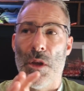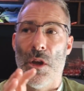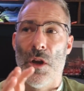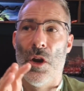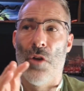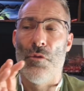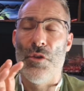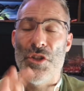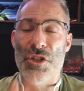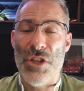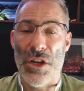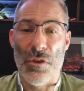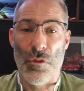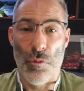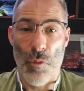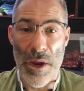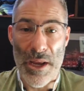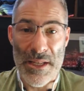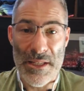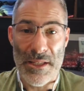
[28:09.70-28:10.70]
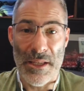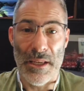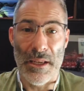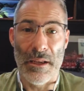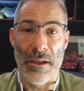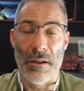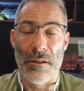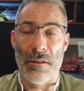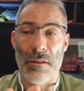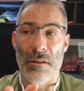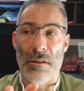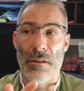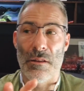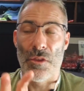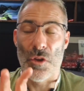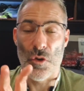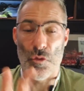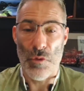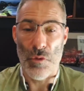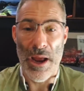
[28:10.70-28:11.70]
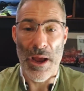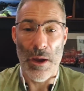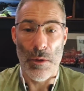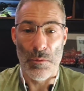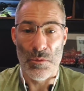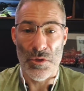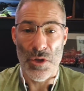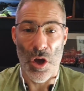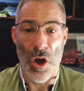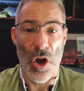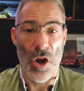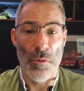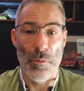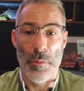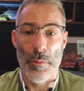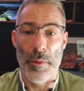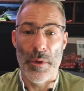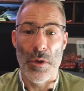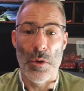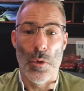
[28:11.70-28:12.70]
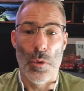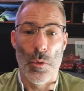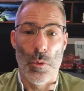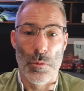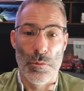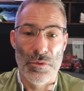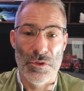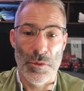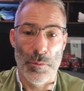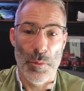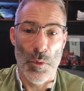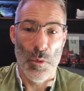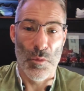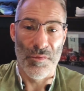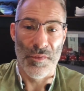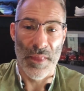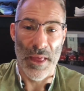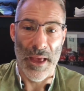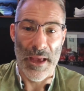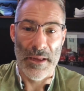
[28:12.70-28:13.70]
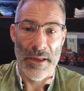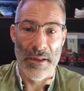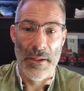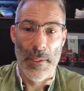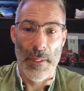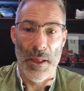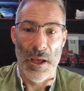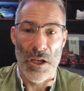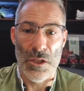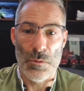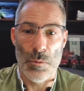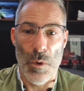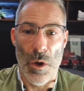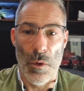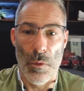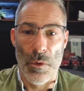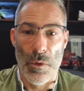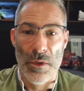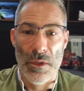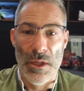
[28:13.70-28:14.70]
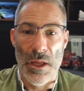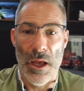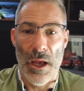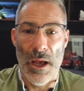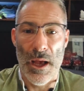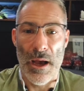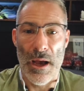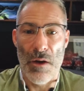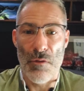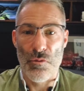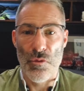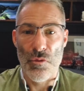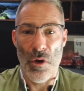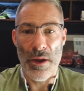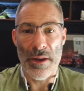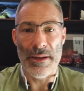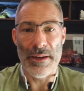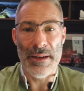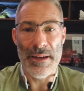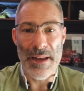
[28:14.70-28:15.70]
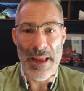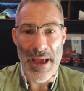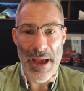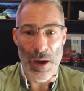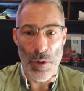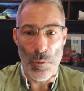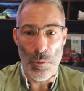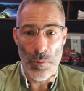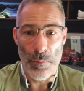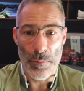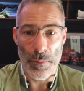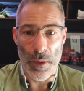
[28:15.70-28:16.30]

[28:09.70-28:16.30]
regenerating the ground, I'd be all support for that as well. Right now,